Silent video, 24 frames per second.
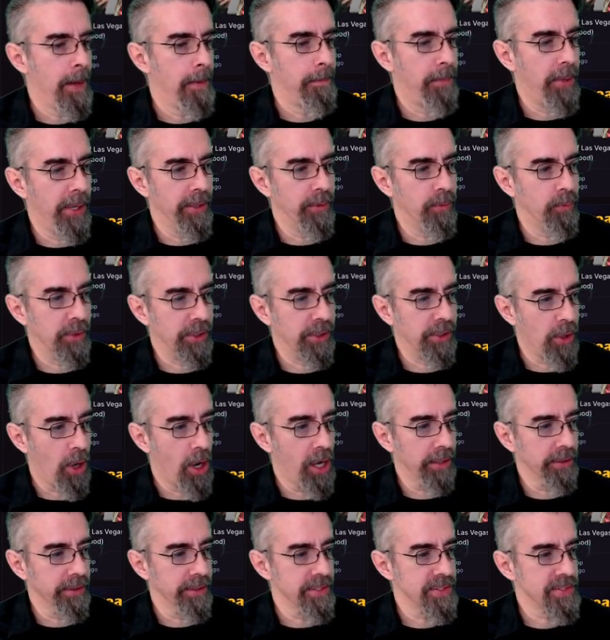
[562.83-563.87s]
But
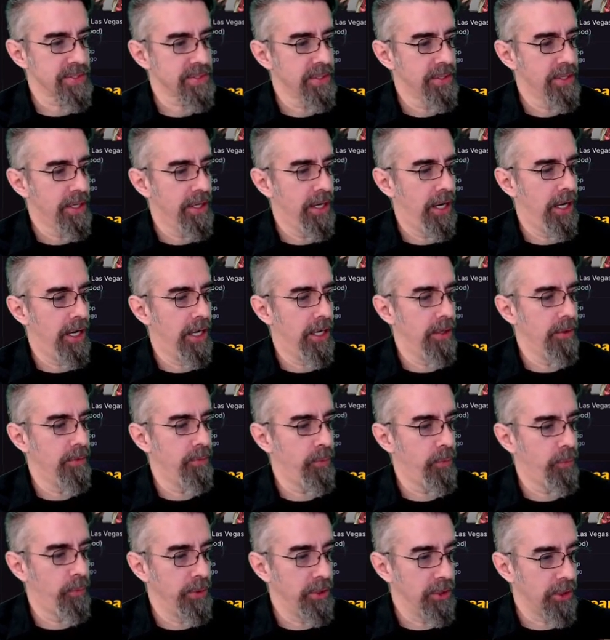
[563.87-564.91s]
regardless,
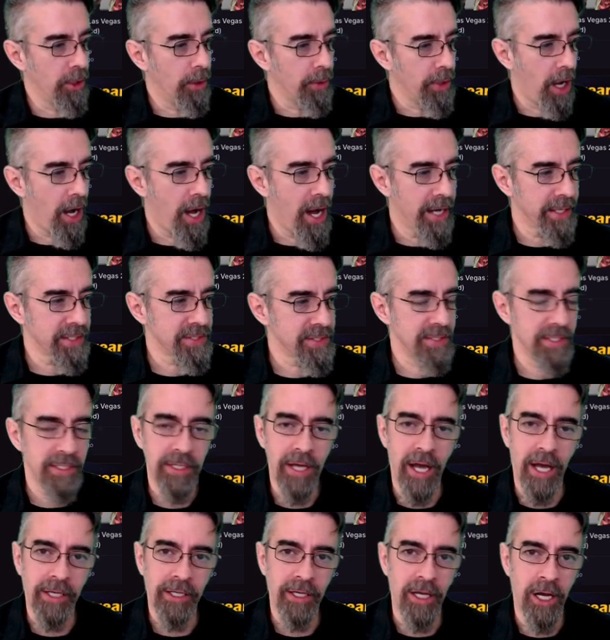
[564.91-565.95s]
when you go to
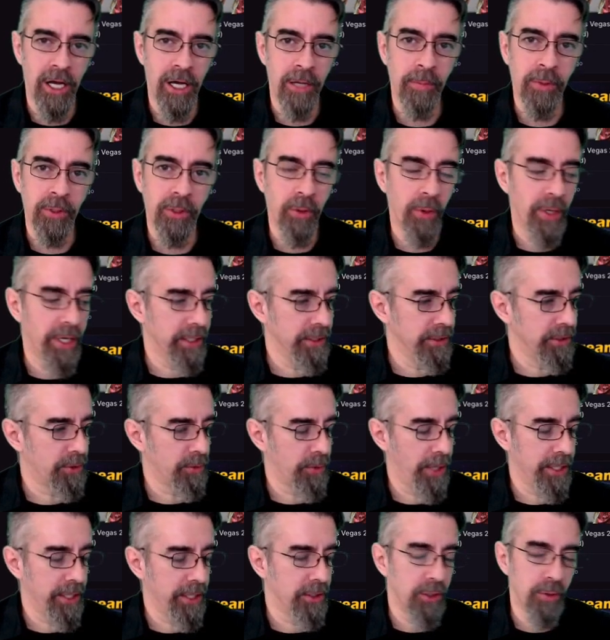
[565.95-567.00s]
Odysee.com and go ahead and
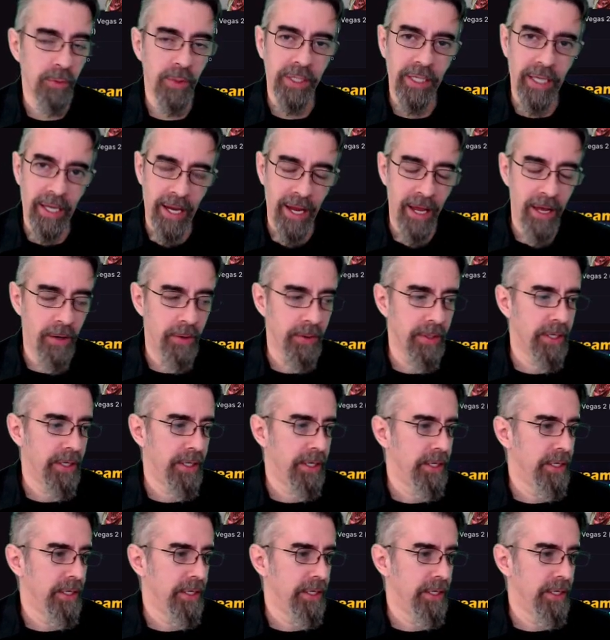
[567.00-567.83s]
create a new account,